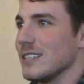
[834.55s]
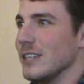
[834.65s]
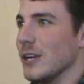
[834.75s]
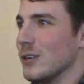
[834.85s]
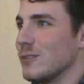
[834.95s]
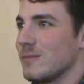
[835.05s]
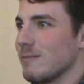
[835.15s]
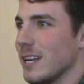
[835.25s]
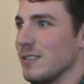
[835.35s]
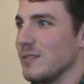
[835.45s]
new,
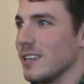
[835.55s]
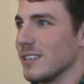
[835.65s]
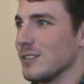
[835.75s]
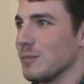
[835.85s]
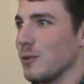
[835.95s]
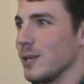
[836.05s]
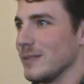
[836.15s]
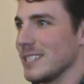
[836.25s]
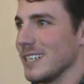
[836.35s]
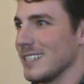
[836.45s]
hadn't done a
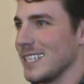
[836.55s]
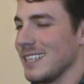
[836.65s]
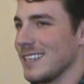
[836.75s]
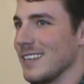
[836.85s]
deployment, so he,